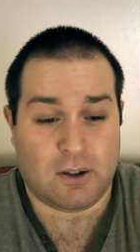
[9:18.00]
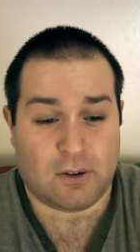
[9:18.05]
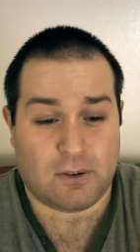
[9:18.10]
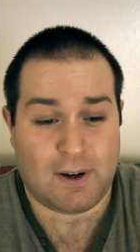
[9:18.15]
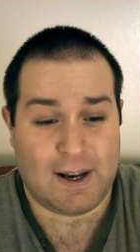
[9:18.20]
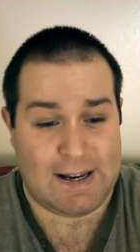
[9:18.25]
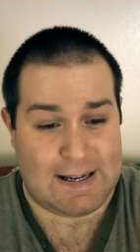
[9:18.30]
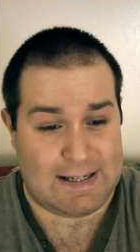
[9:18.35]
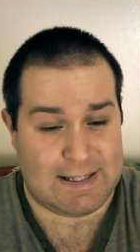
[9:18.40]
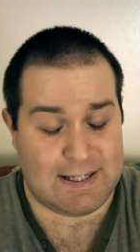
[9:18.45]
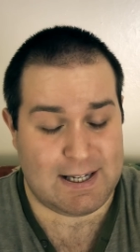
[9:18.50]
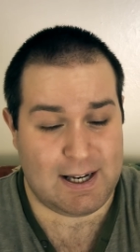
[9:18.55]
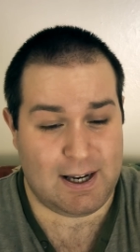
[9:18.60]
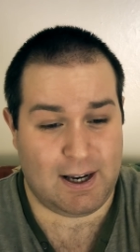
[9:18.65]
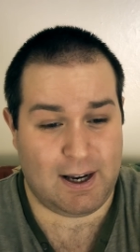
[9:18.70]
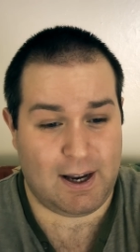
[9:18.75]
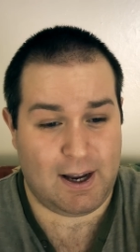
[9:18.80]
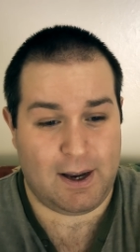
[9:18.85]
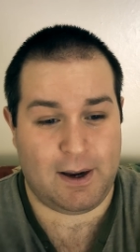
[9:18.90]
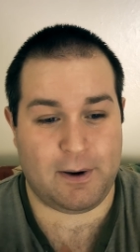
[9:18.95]
Right,
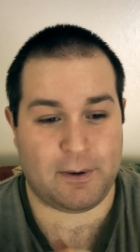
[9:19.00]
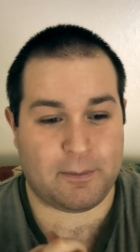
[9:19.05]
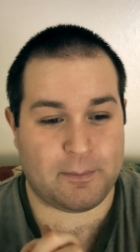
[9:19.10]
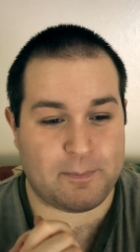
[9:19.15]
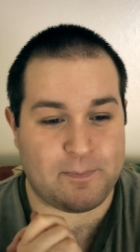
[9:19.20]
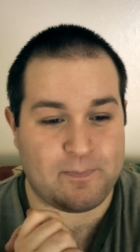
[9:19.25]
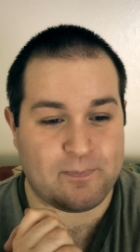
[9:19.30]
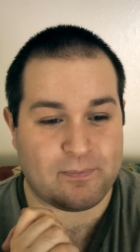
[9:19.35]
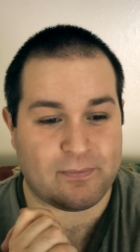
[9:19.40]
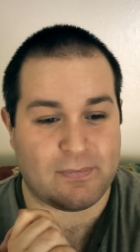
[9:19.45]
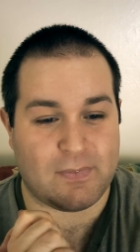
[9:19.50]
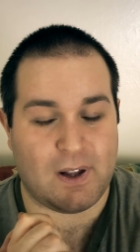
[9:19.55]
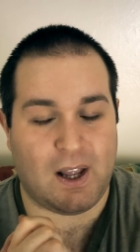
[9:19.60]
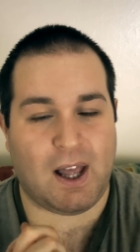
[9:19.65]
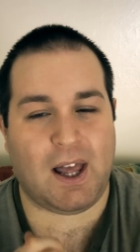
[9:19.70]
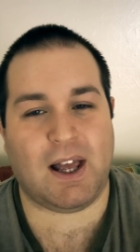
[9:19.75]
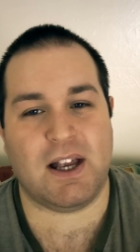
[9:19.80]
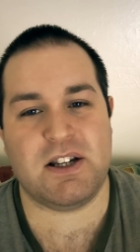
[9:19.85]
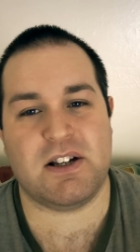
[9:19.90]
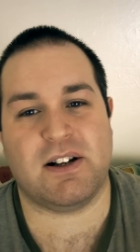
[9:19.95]
um,
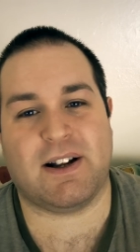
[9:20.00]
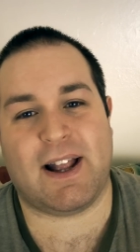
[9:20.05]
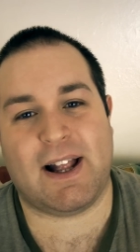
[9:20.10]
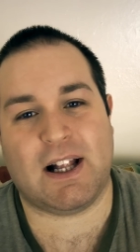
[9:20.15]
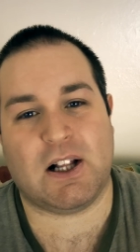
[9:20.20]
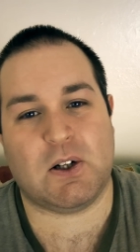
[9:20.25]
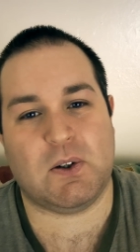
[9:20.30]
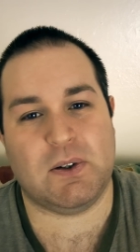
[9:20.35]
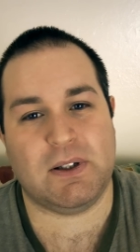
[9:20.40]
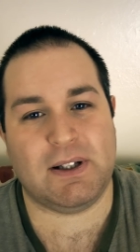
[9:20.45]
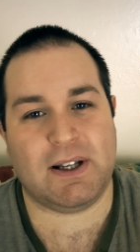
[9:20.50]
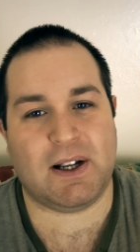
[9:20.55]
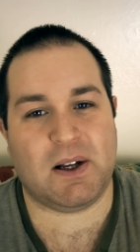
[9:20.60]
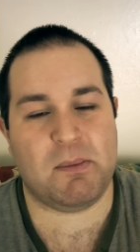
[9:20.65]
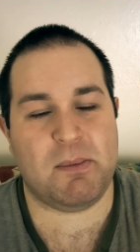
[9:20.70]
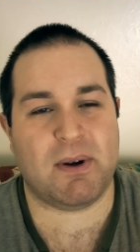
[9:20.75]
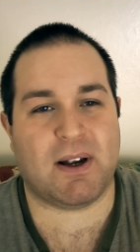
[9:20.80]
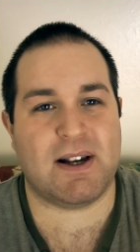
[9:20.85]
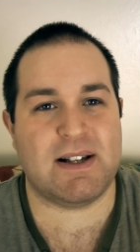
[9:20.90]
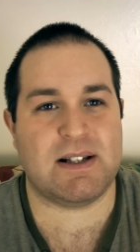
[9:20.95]
I shall get going now
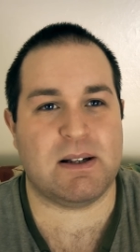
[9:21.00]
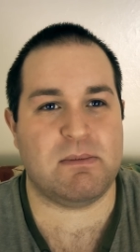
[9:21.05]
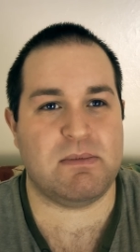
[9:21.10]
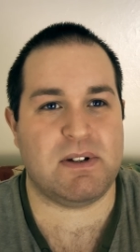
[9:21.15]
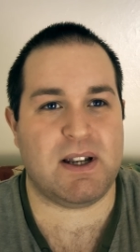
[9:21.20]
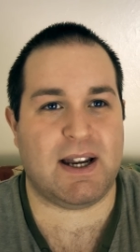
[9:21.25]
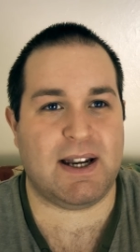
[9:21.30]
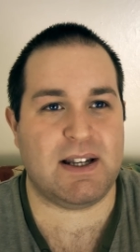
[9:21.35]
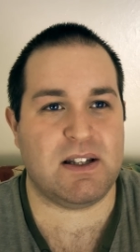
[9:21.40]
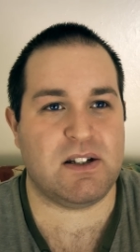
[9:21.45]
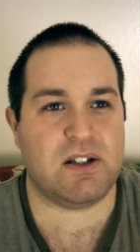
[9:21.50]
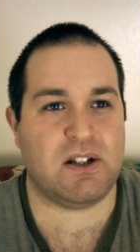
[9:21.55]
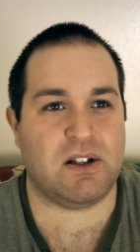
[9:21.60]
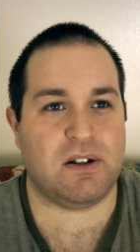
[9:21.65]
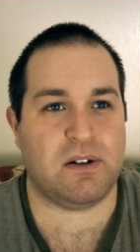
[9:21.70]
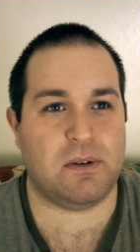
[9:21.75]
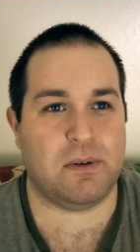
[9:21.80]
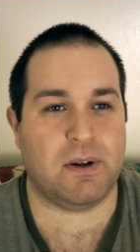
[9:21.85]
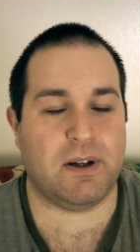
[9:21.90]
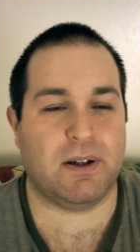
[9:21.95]
because I'm dying
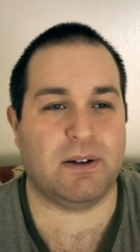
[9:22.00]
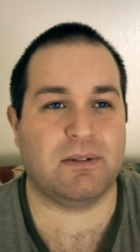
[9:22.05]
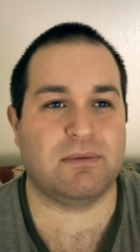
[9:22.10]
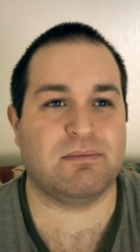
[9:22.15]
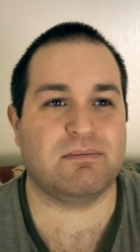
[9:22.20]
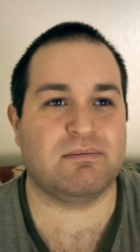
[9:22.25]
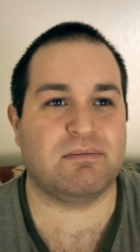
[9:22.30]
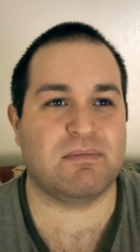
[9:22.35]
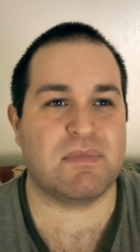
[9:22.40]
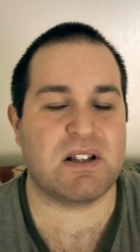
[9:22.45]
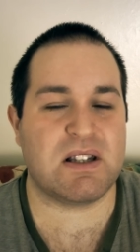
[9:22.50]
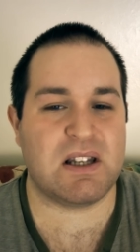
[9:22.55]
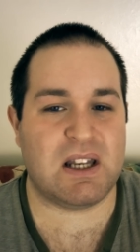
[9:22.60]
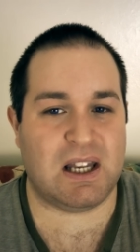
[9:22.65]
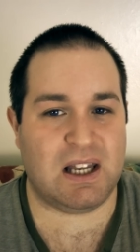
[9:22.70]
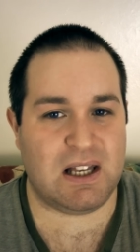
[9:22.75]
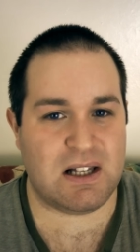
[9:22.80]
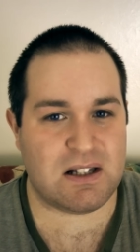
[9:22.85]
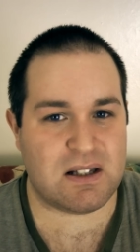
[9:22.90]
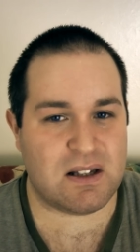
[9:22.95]
to
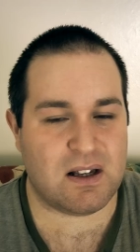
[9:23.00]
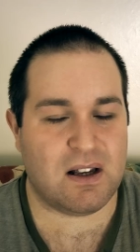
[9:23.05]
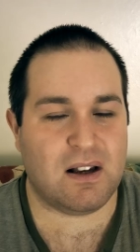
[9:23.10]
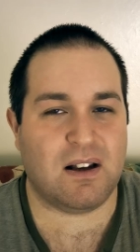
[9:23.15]
sneeze.